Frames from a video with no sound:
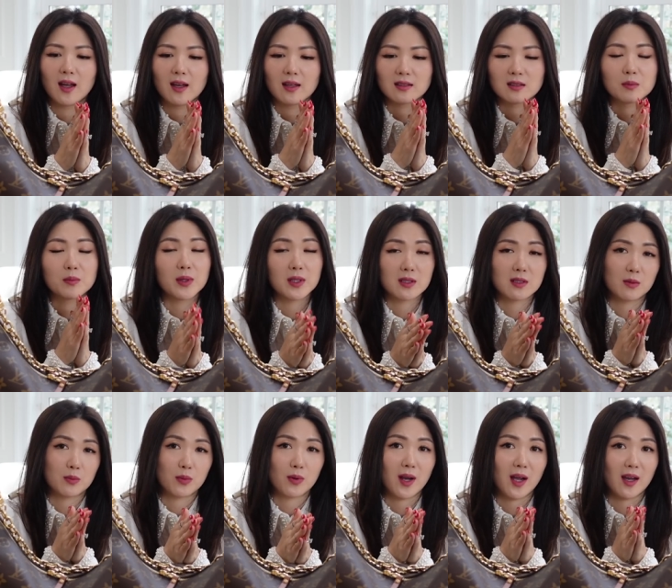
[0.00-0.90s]
is a big
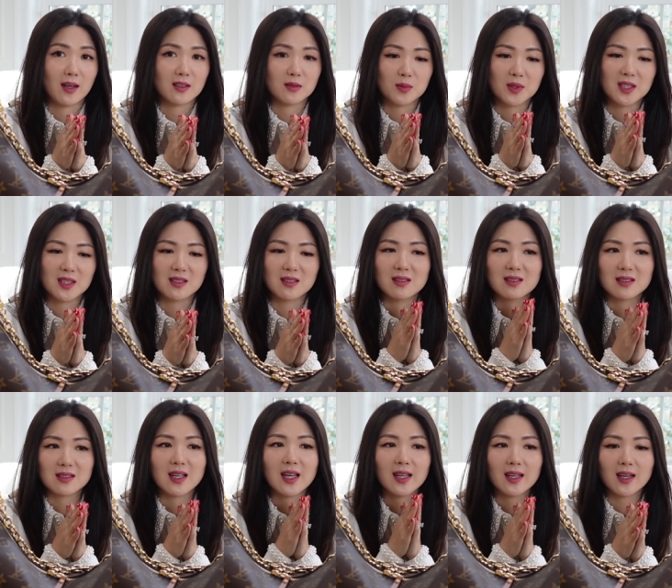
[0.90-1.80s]
surprise because
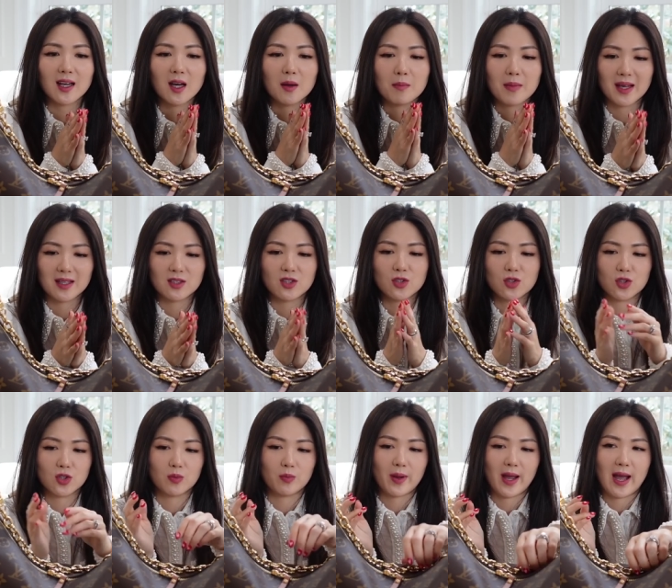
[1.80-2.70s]
it's like a
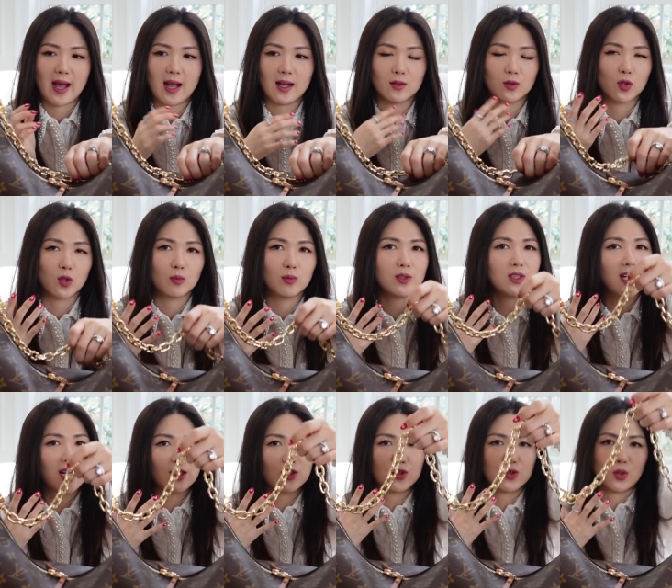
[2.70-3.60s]
messenger bag. Normally
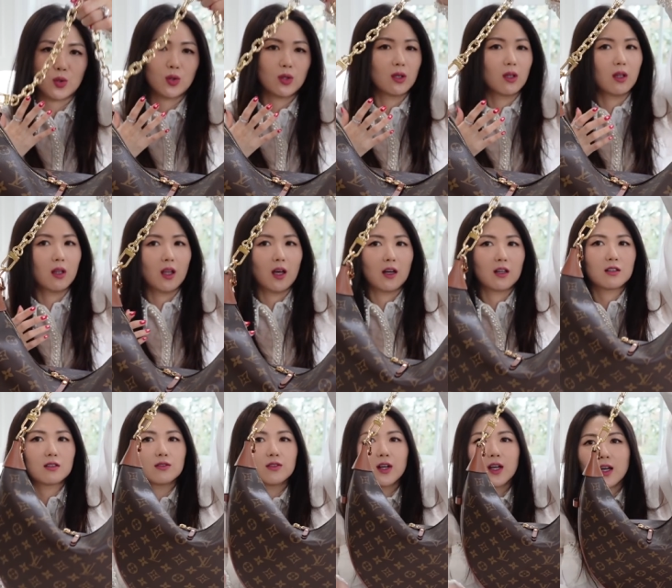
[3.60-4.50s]
I don't
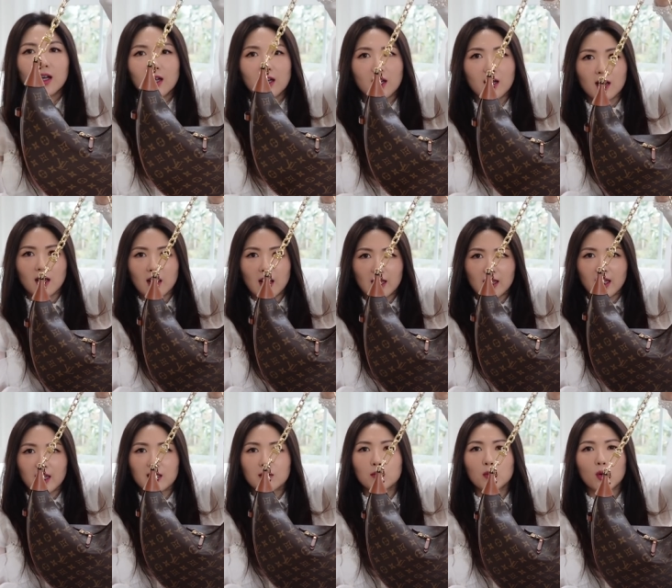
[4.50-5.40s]
love, I
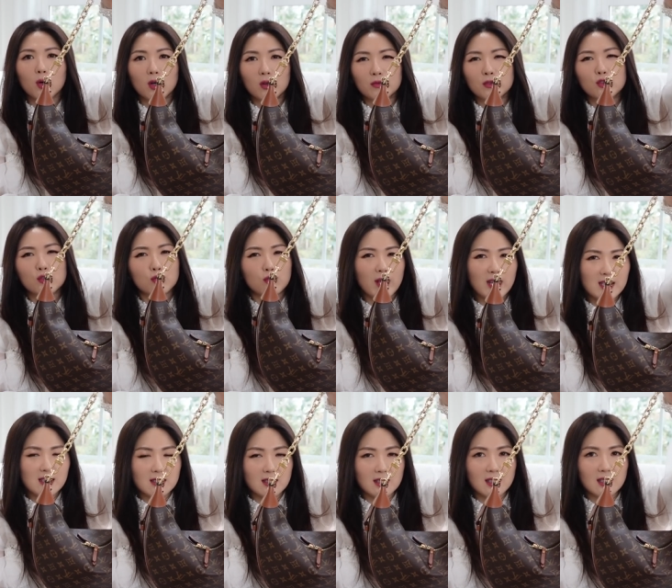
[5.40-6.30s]
like more
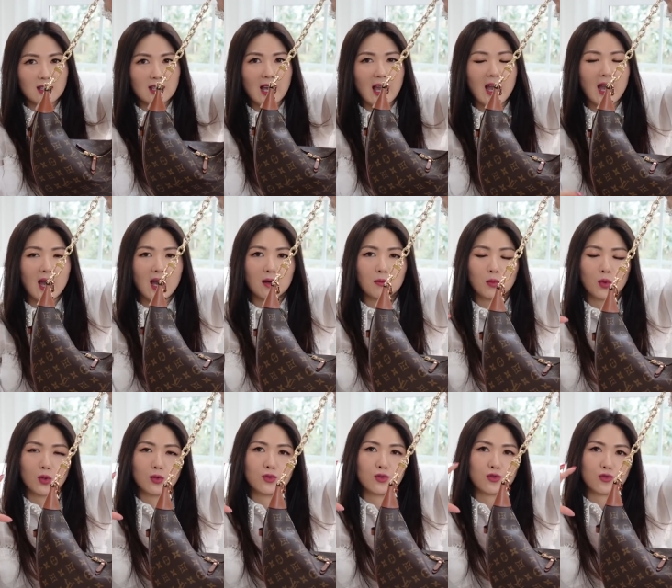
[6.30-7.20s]
dressy and
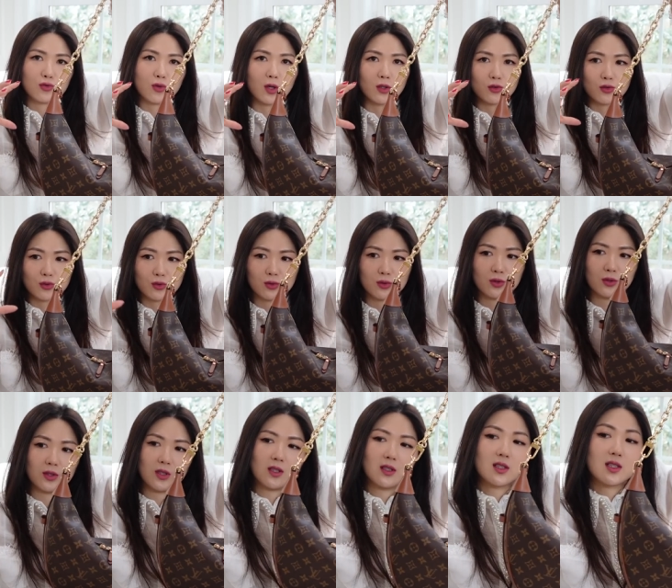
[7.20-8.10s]
more
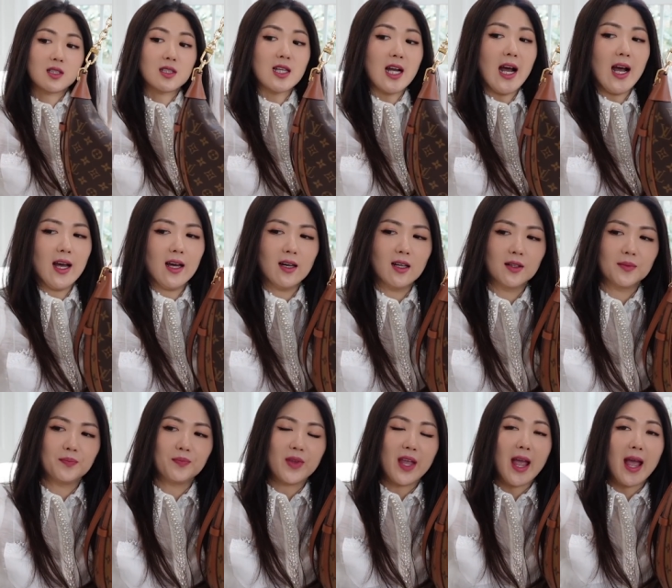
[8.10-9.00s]
structured style
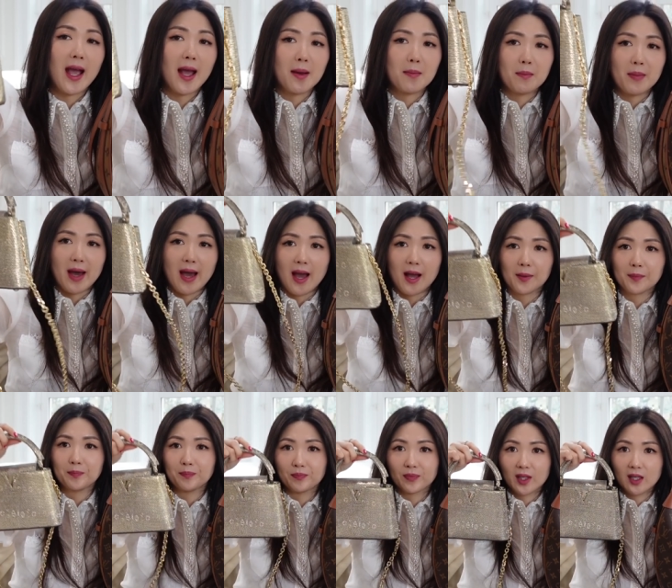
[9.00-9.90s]
handbag
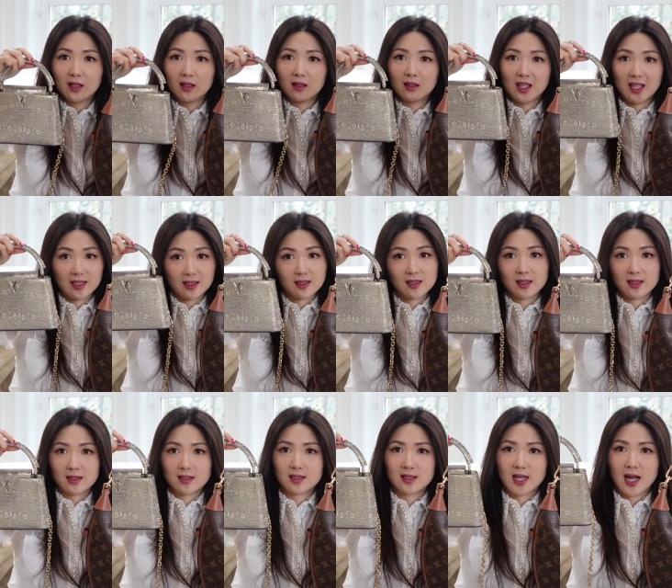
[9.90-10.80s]
like
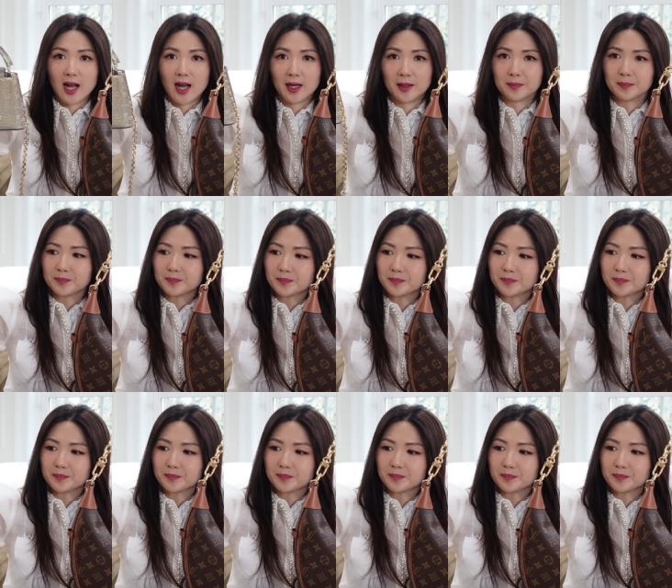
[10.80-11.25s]
this type.